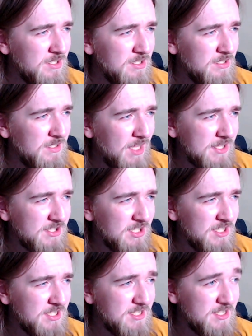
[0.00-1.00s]

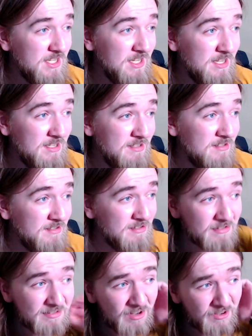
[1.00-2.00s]
nationalists in,
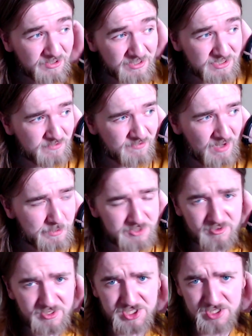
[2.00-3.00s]
I think it's Flemish
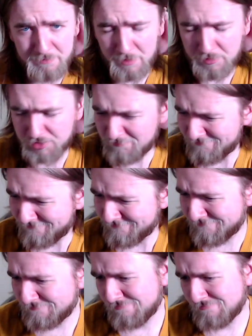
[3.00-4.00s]
region of Belgium,
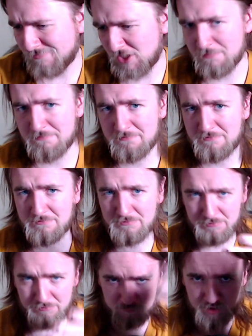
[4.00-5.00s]
that
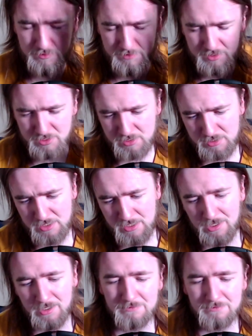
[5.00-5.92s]
use the